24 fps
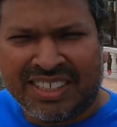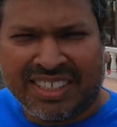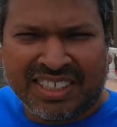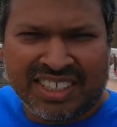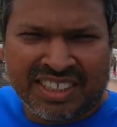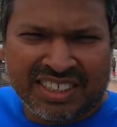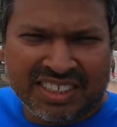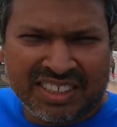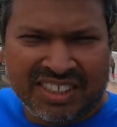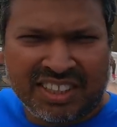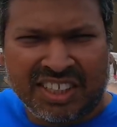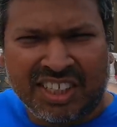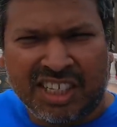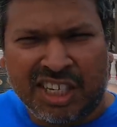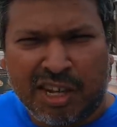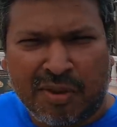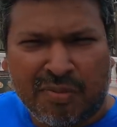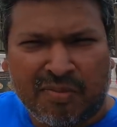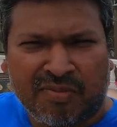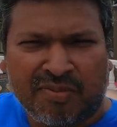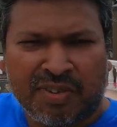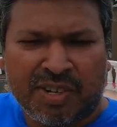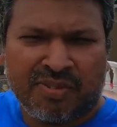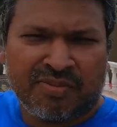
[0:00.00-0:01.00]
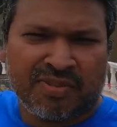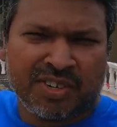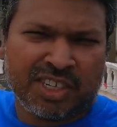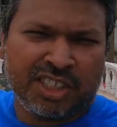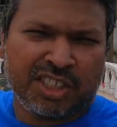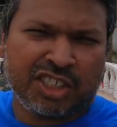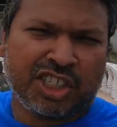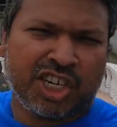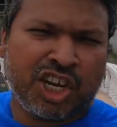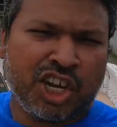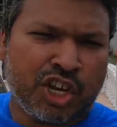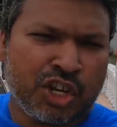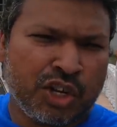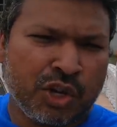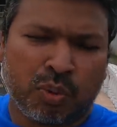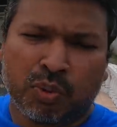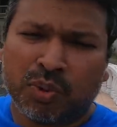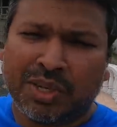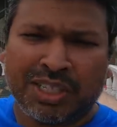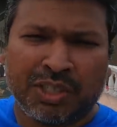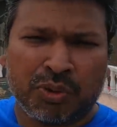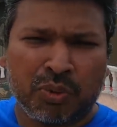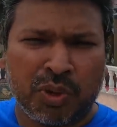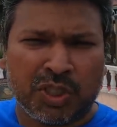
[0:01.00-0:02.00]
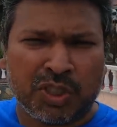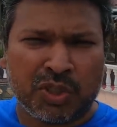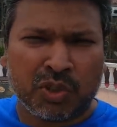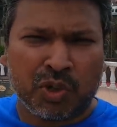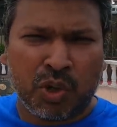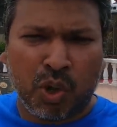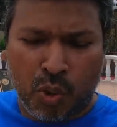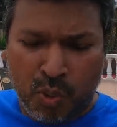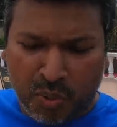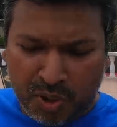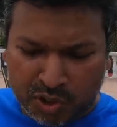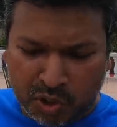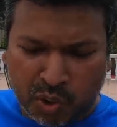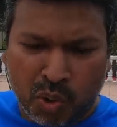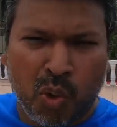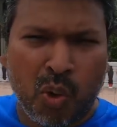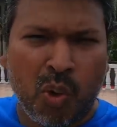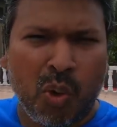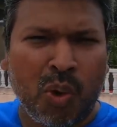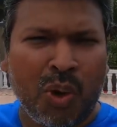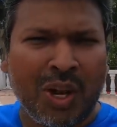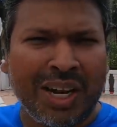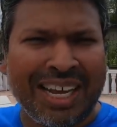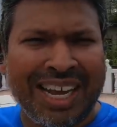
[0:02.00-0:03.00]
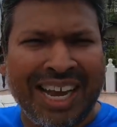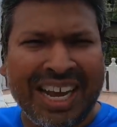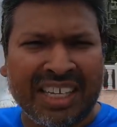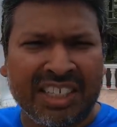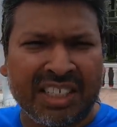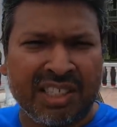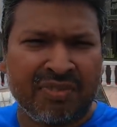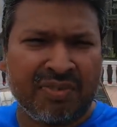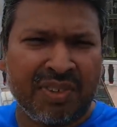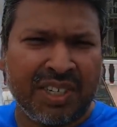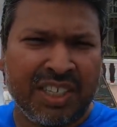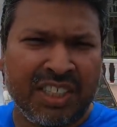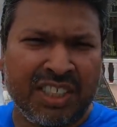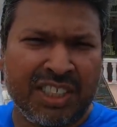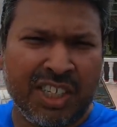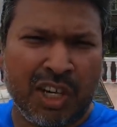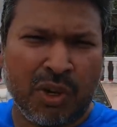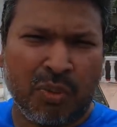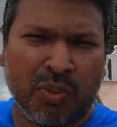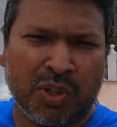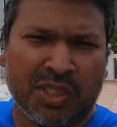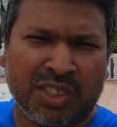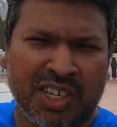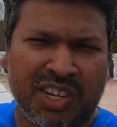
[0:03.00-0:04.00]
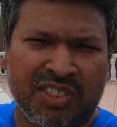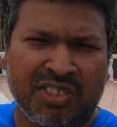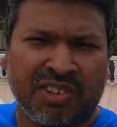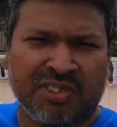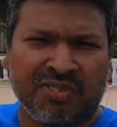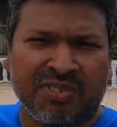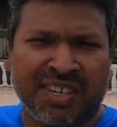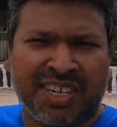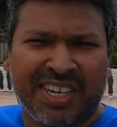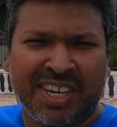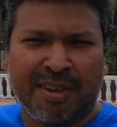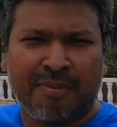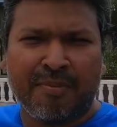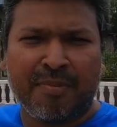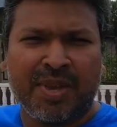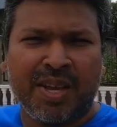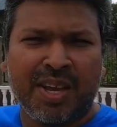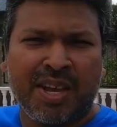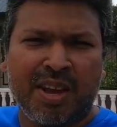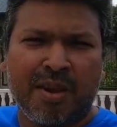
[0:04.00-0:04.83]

indicating the name for the village. Now this wasn't always called Gandhi Village, it was another name,